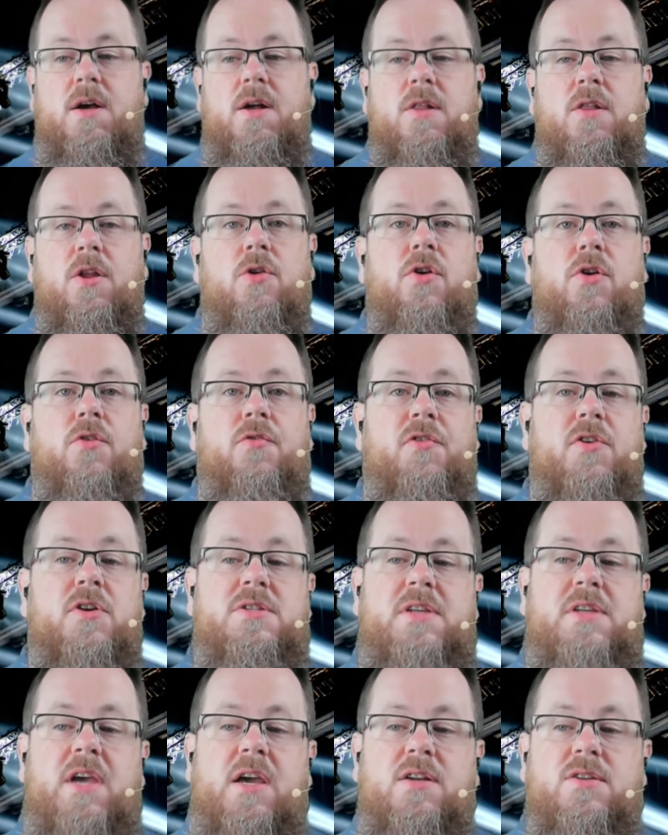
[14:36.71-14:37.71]
Local
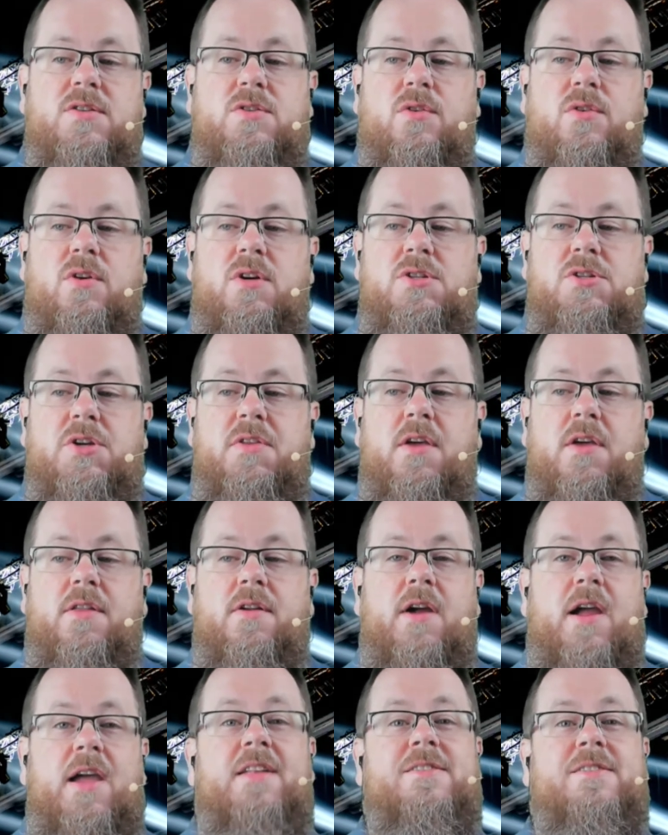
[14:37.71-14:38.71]
first data storage, on the other
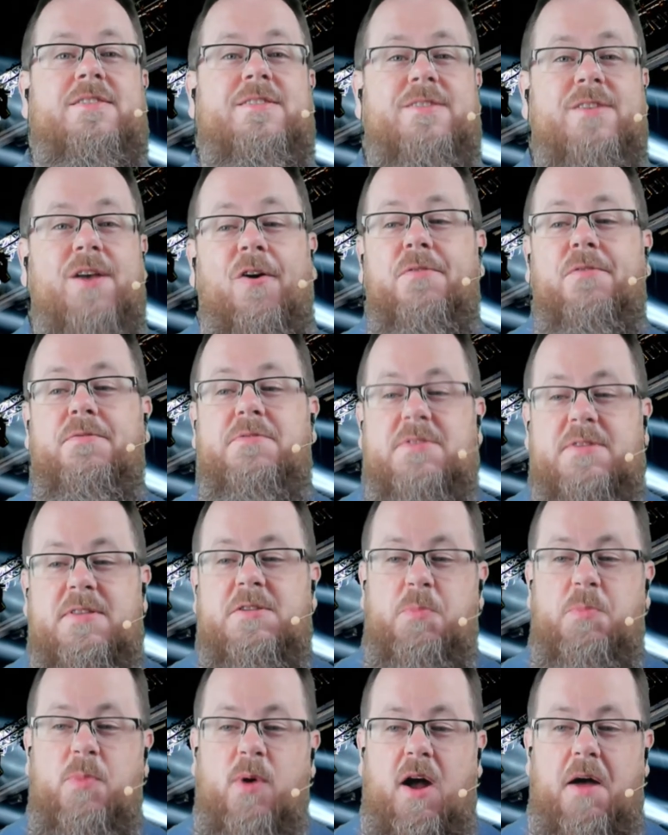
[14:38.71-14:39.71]
hand, solves
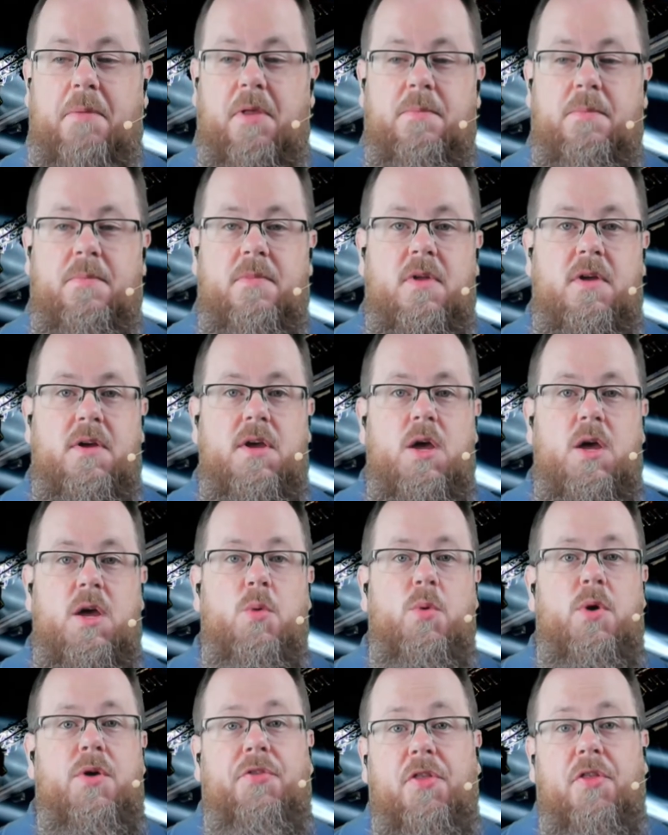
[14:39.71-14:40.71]
this problem.
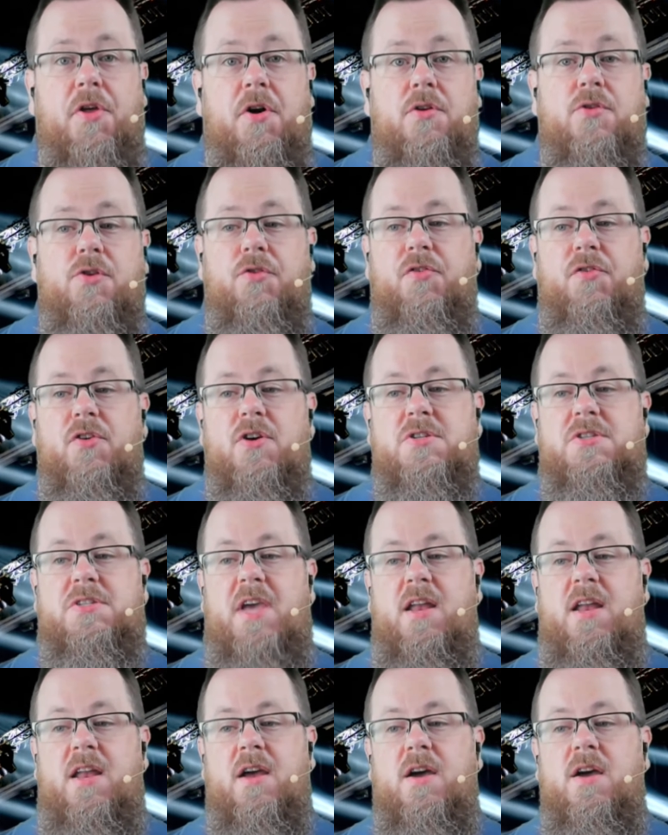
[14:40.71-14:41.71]
With local first
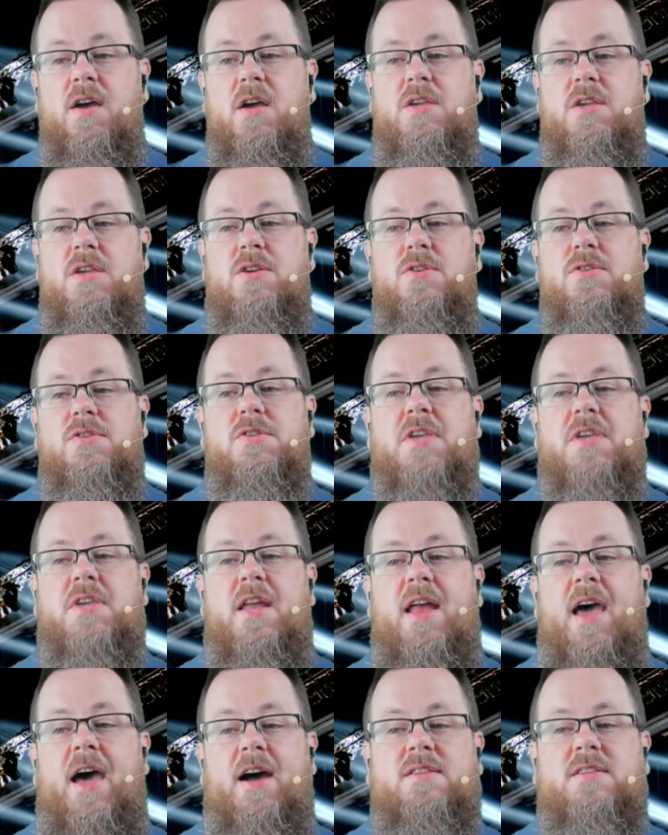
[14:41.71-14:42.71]
data, users
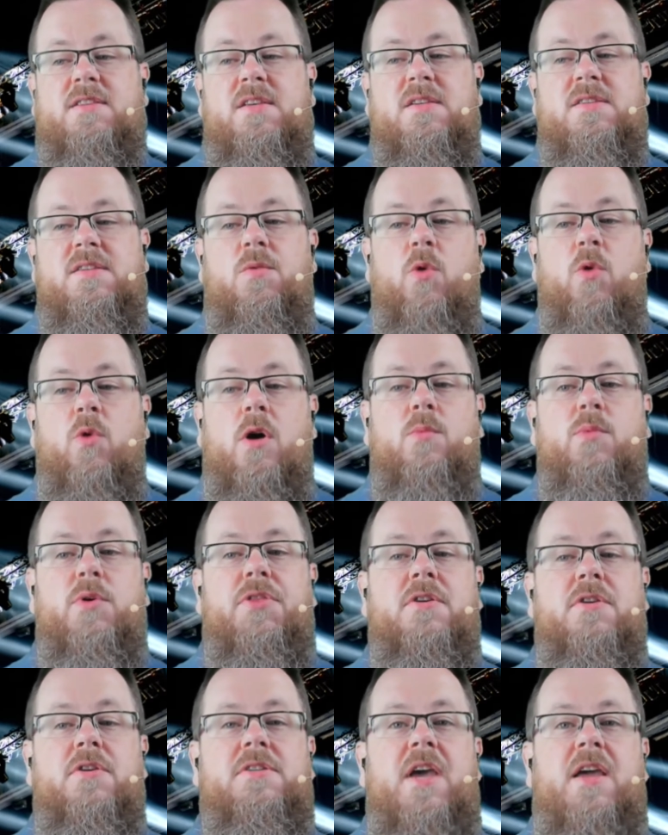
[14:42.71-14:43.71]
can access and work with
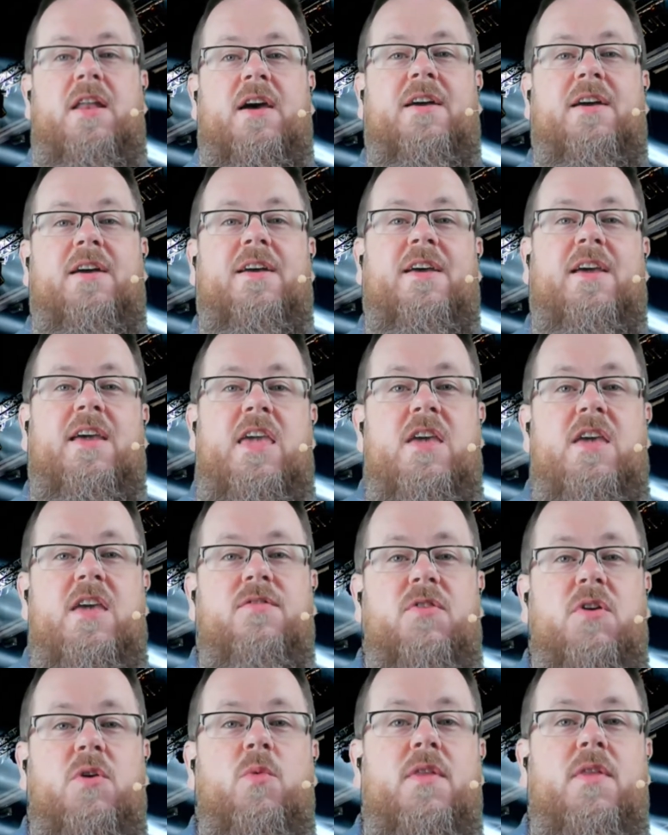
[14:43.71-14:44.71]
their data
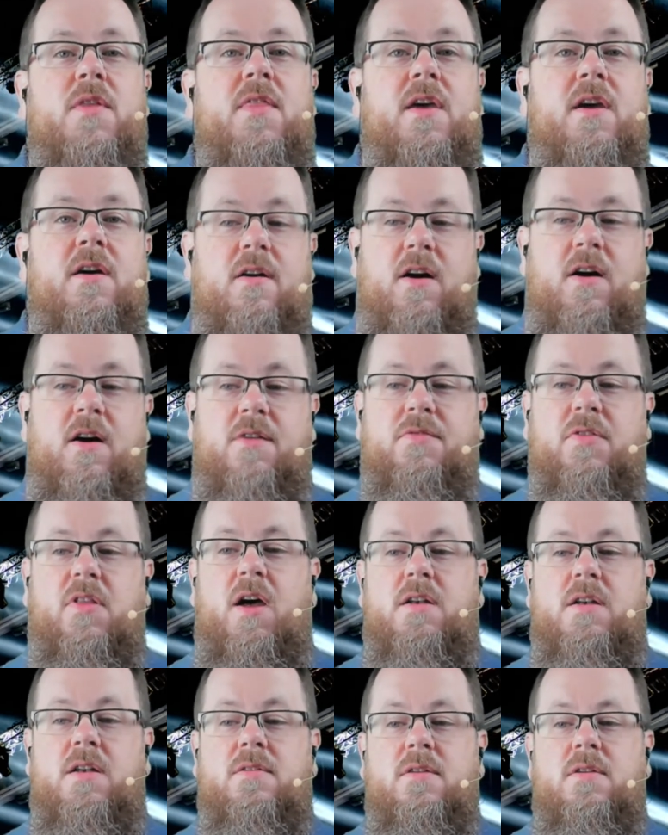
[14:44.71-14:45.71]
even when they are
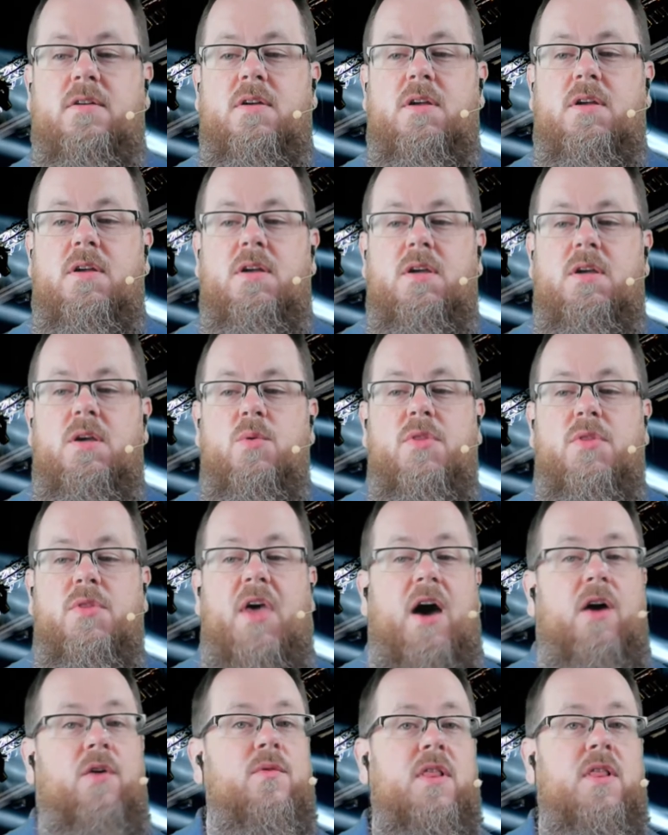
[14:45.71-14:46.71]
offline,
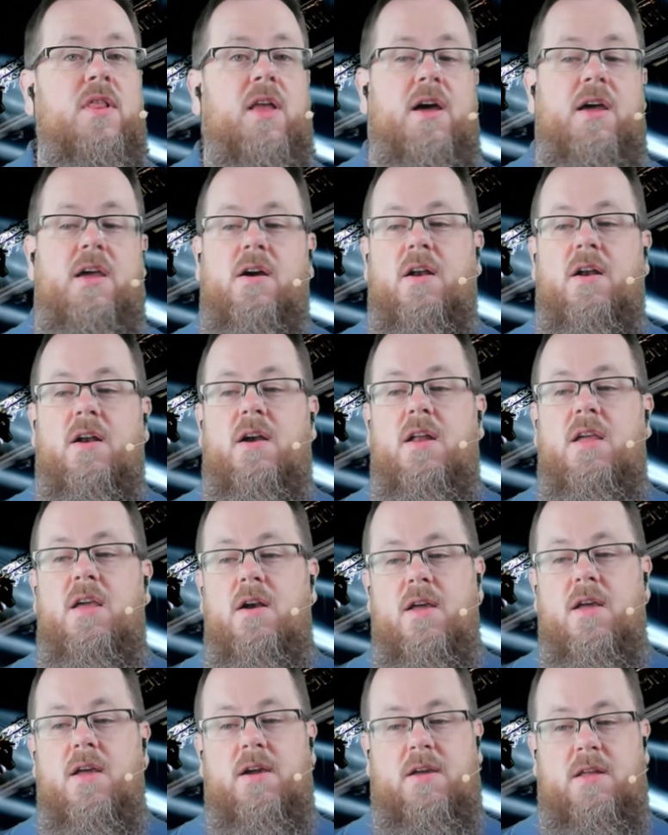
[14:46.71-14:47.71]
without relying on an
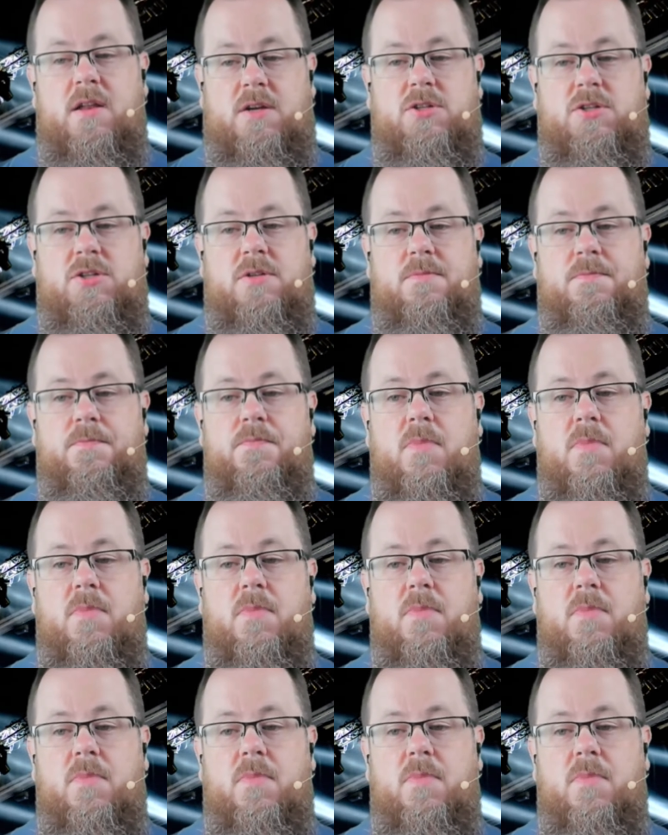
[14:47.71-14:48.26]
internet connection.